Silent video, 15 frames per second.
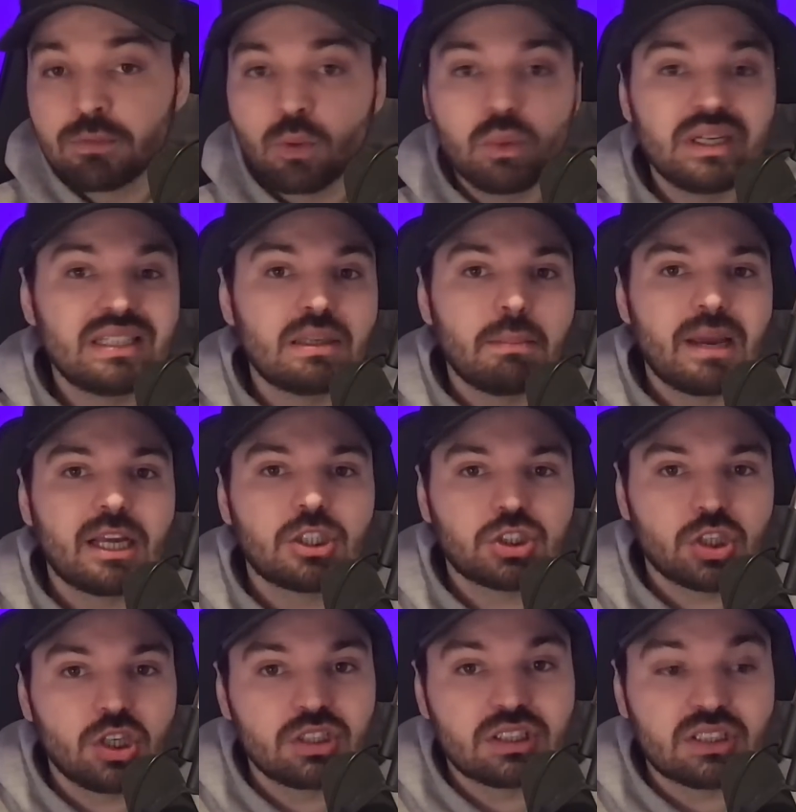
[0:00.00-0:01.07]
We need to make
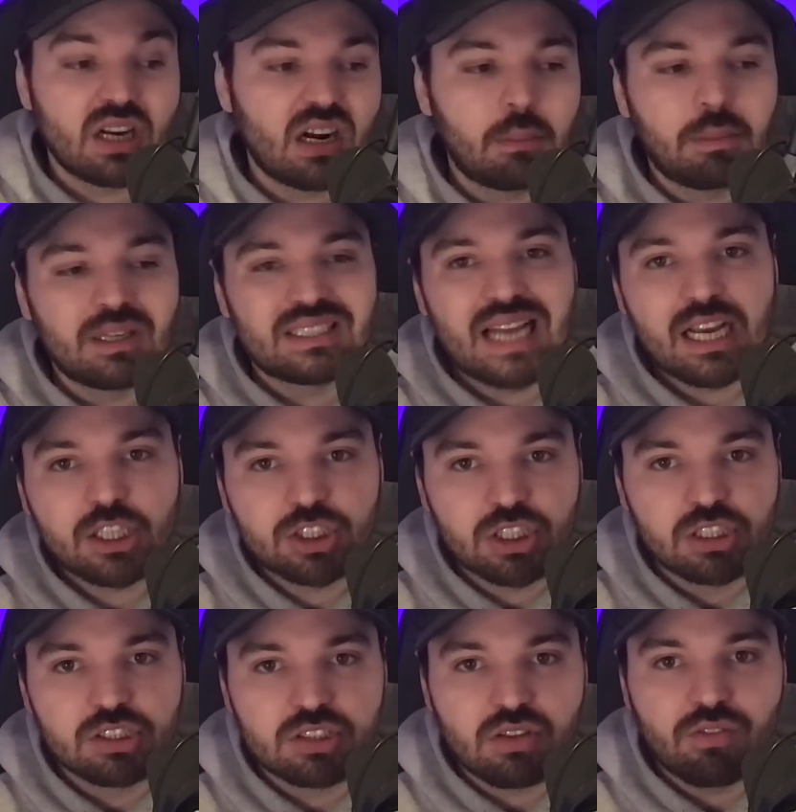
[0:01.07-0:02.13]
sure that there are
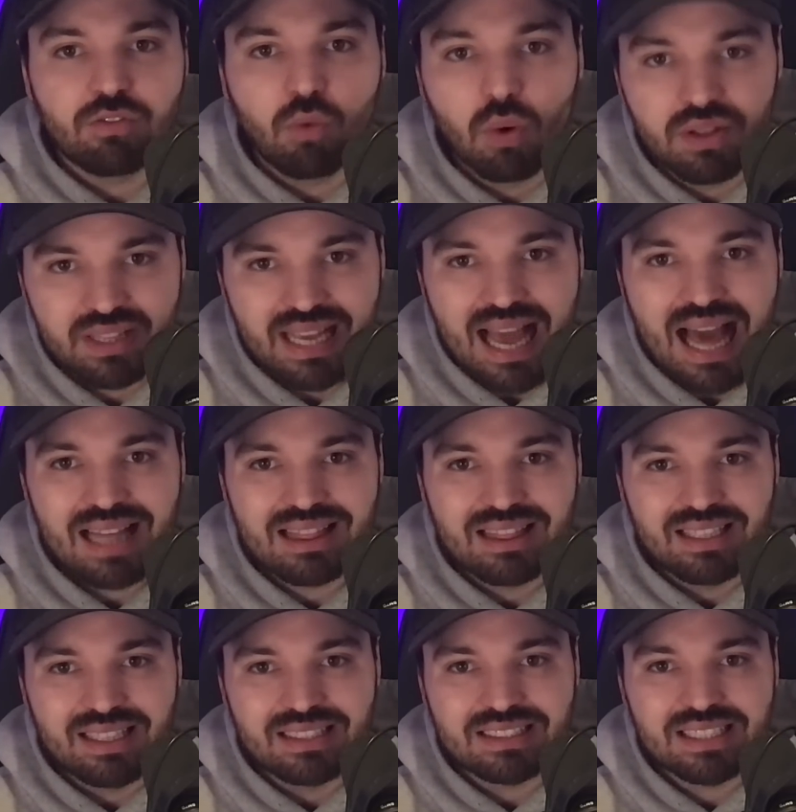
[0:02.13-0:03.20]
protections for the
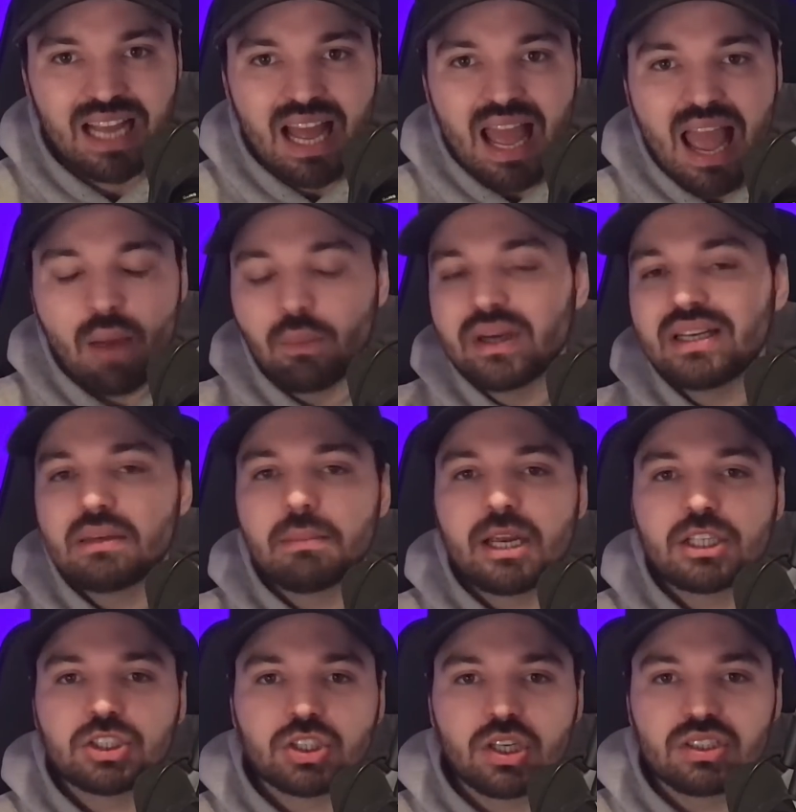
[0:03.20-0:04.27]
athletes, and we need to
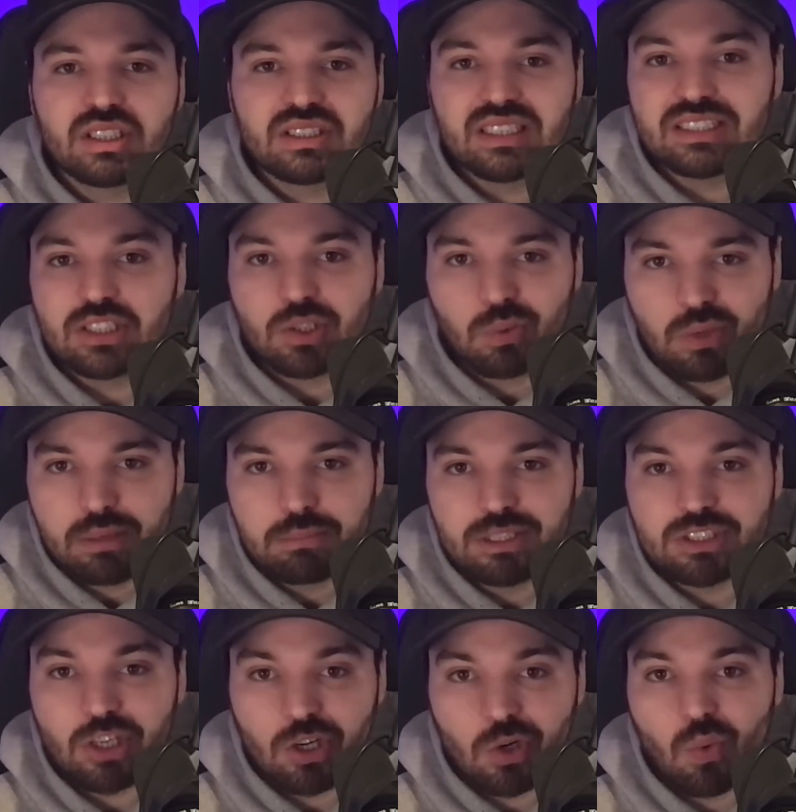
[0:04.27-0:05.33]
make sure that these
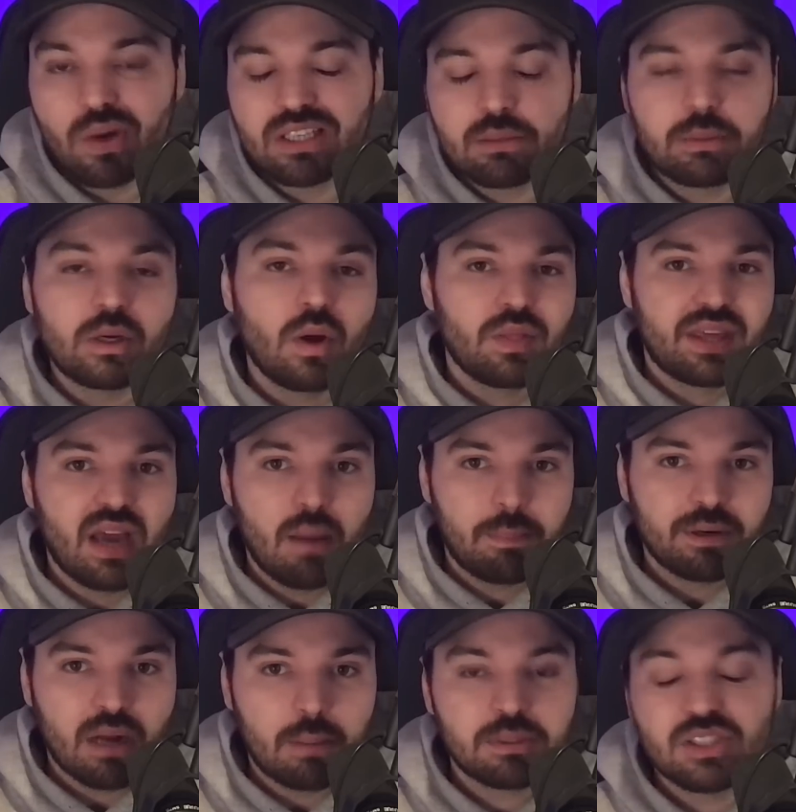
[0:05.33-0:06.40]
agreements are going to be on the up
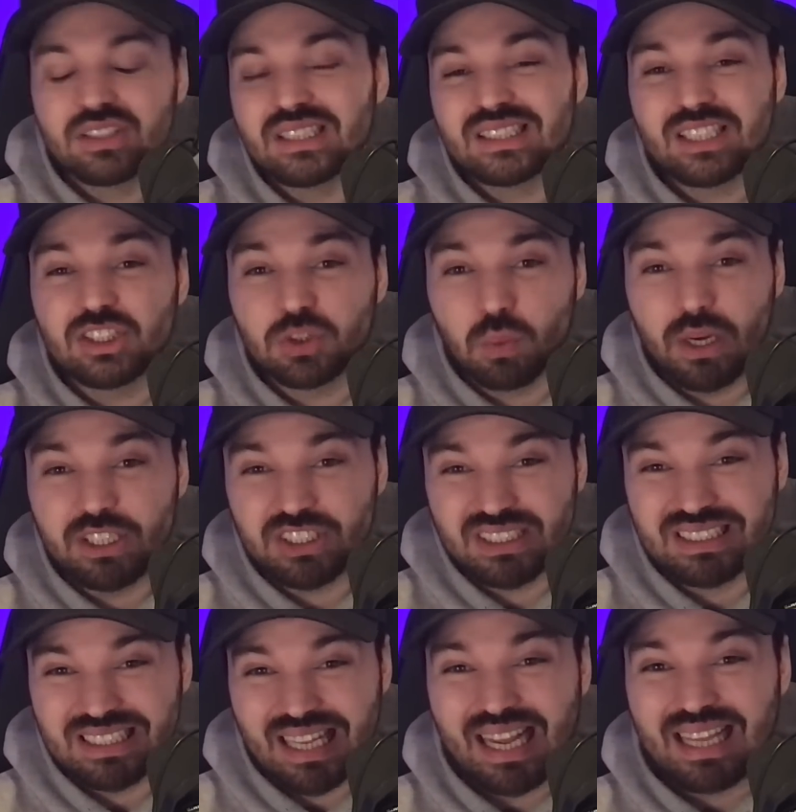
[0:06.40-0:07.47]
and up so that
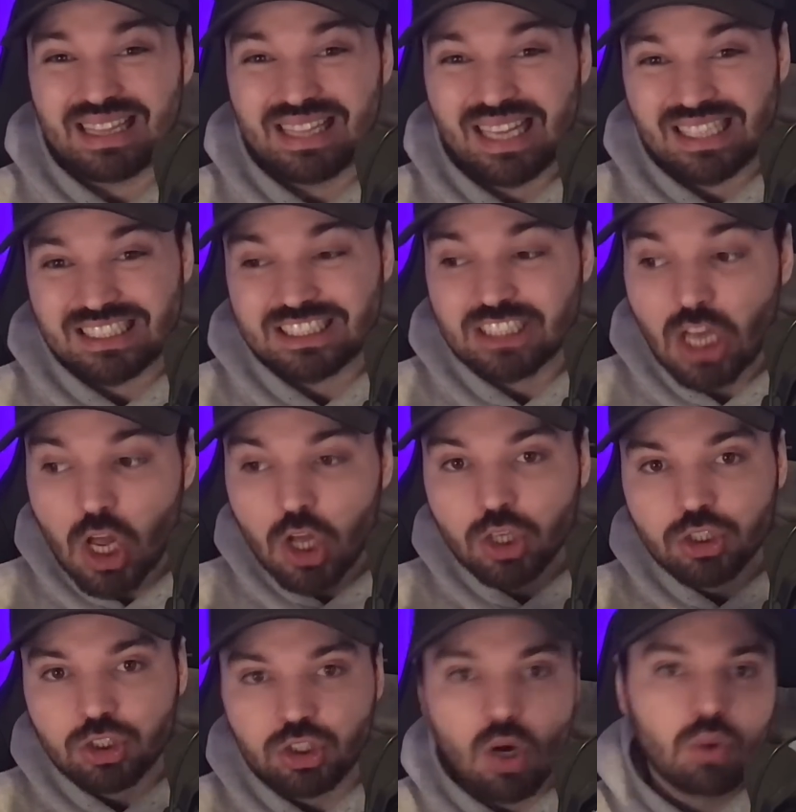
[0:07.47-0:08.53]
situations like this
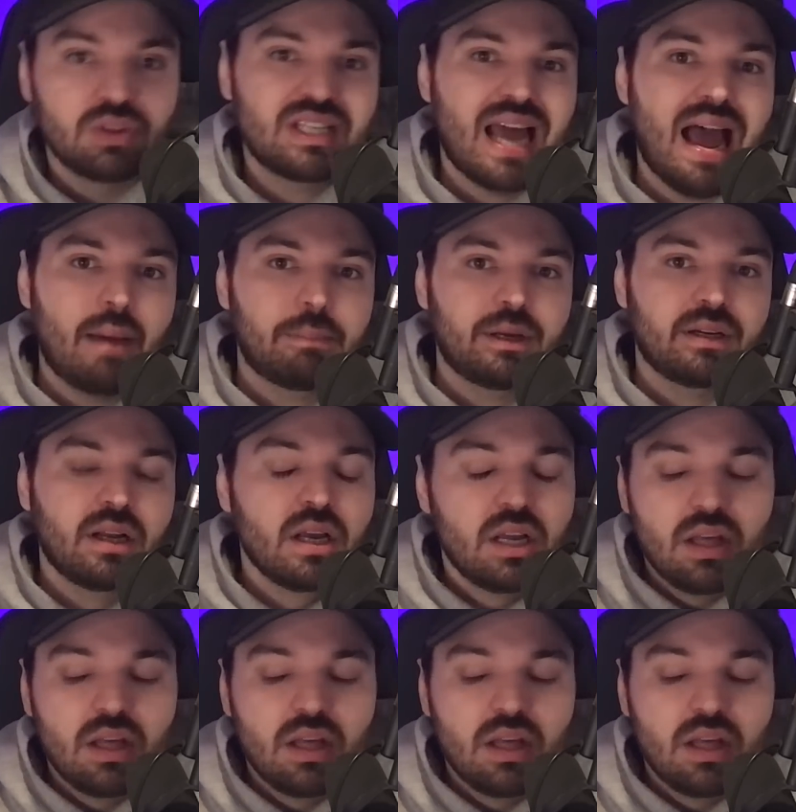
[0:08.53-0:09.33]
don't happen.